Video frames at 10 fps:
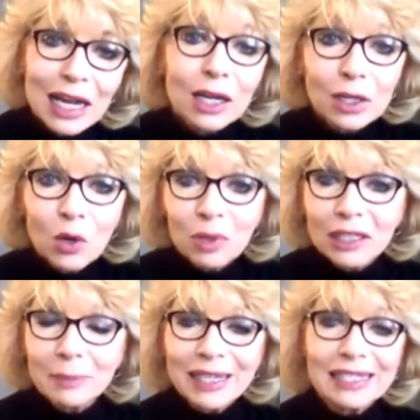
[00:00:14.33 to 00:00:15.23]

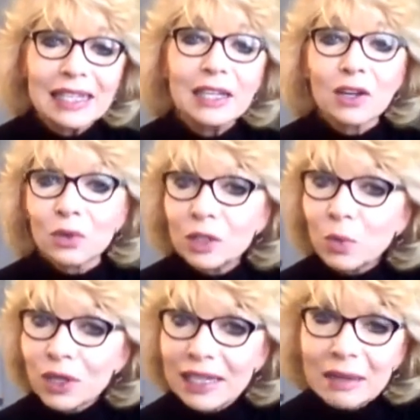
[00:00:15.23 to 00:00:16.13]
Globally, because I not only
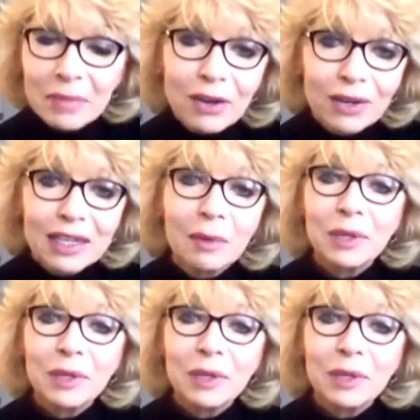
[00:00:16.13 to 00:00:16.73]
work in America,